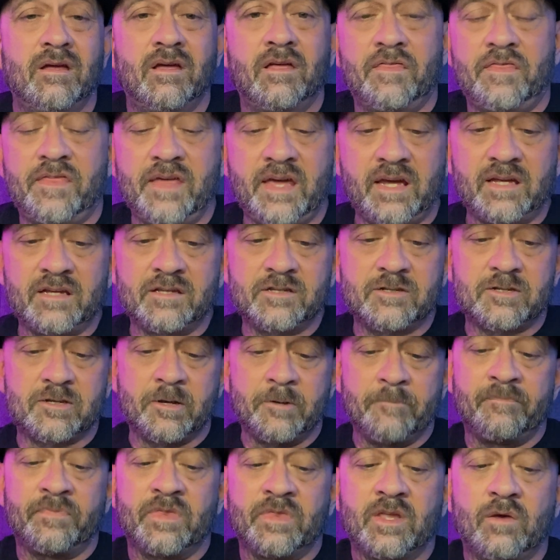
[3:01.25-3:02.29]
things,
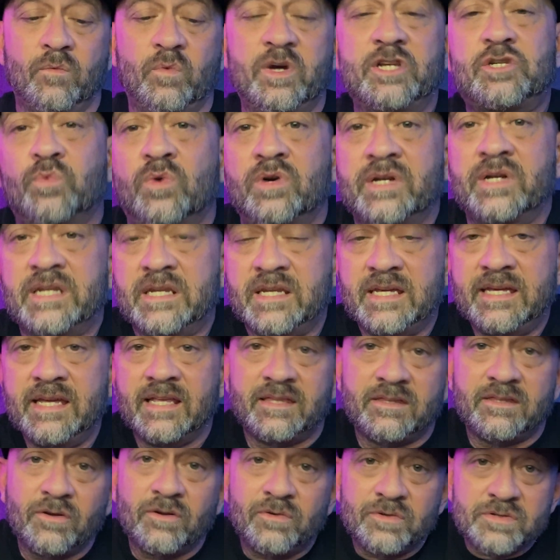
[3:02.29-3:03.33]
which would
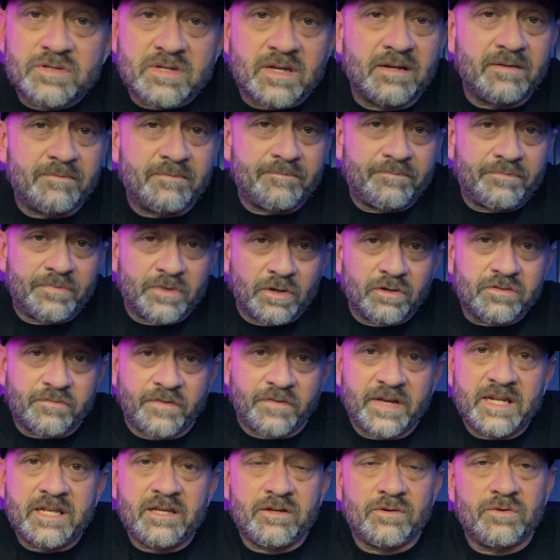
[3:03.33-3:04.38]
get those
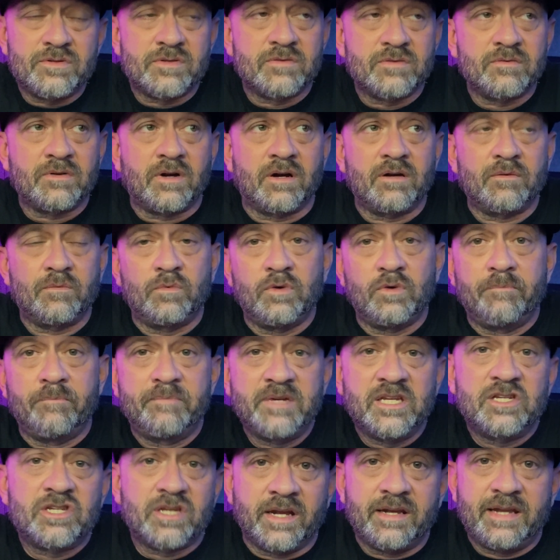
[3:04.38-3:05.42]
videos will
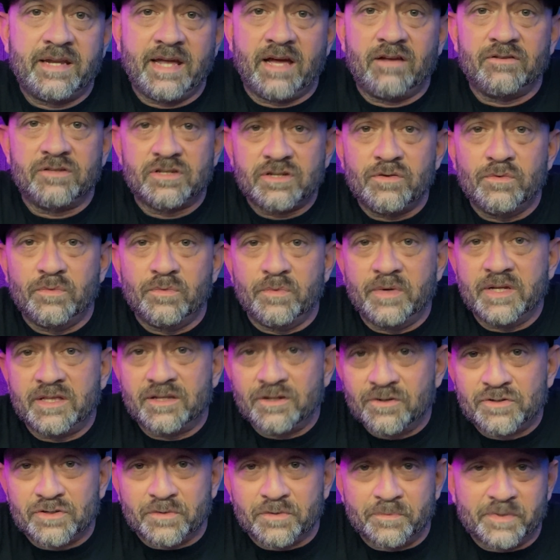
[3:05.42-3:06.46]
be shut down too with
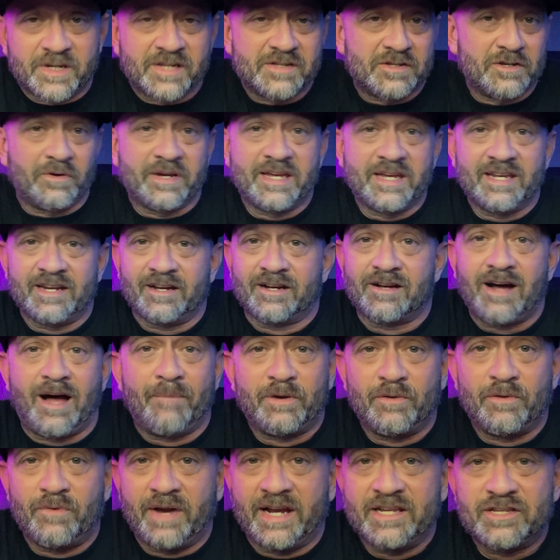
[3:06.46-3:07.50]
YouTube because you'll get a
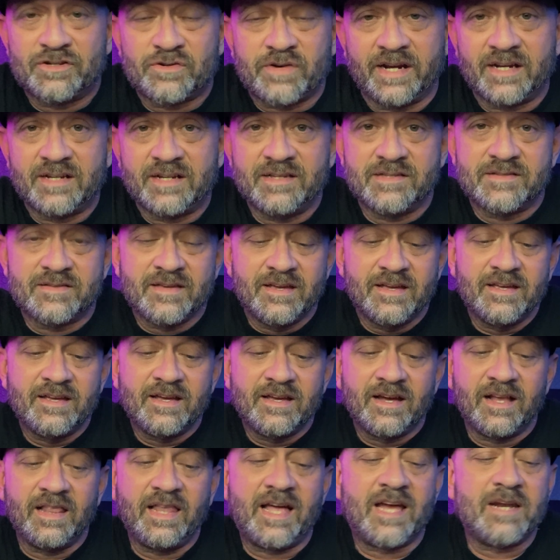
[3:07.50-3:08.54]
copyright strike. Because
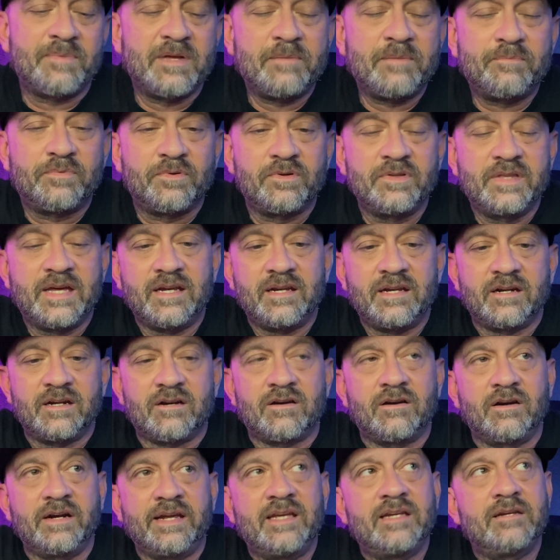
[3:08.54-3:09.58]
a lot of people that
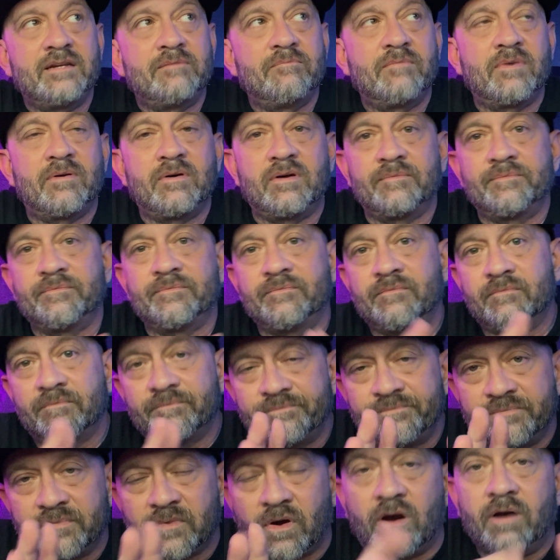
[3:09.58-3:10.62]
are in
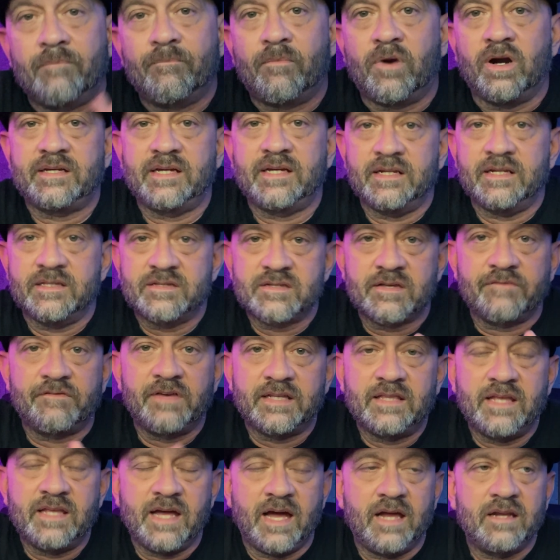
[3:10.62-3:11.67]
our market and stuff
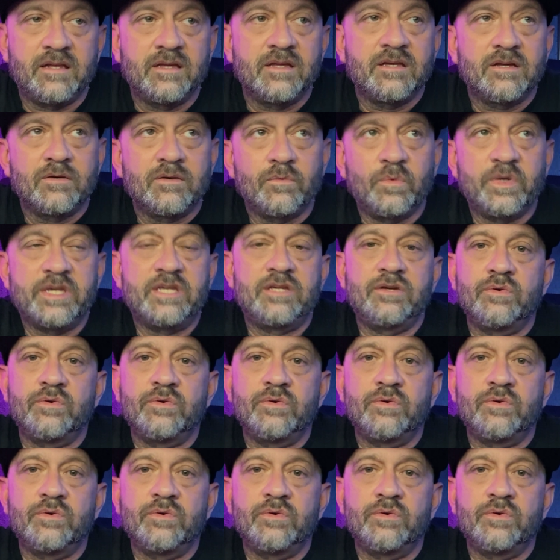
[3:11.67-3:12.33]
like that, we